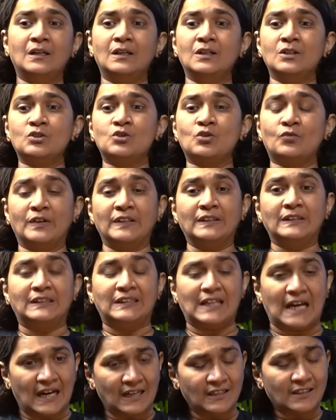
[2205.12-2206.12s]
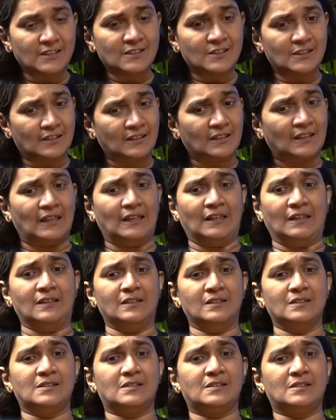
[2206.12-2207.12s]
So when that is the
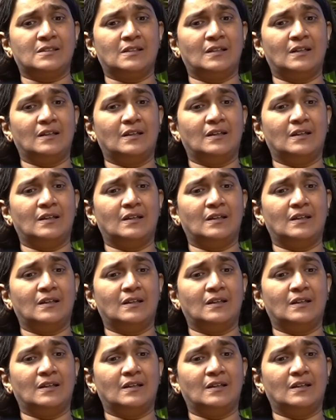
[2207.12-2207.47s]
case,